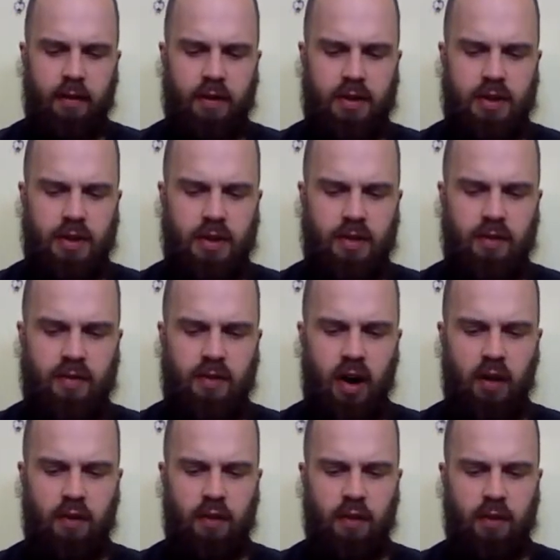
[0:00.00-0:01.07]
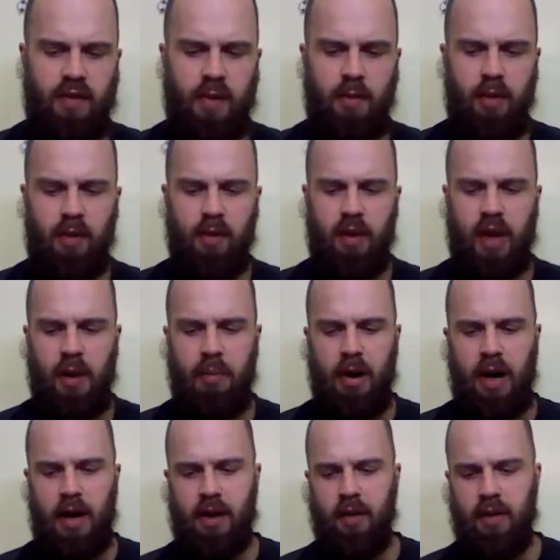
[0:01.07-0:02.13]
which is also a similar looking
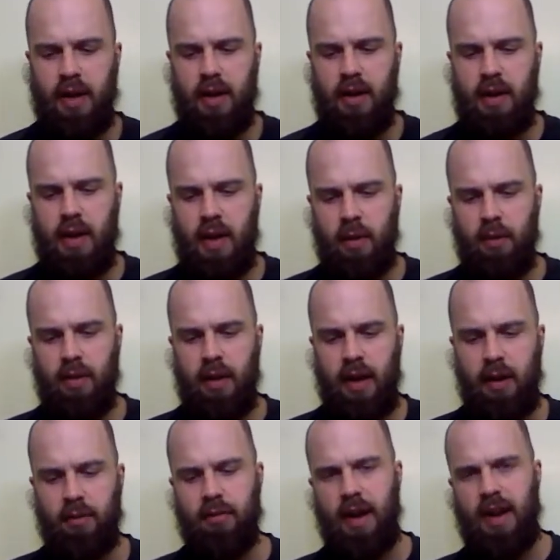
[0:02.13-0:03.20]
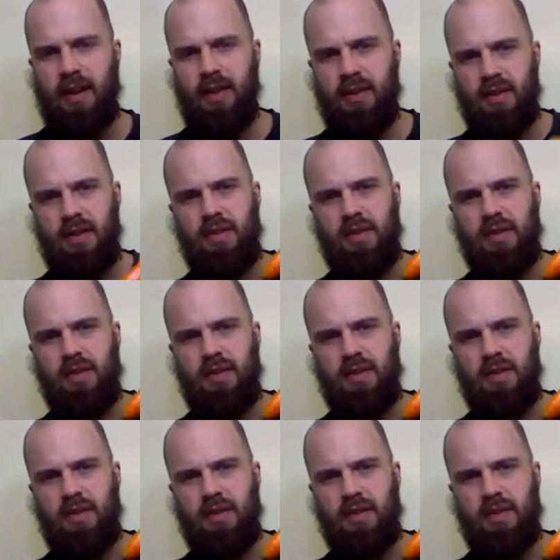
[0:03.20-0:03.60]
pod, only with like a red,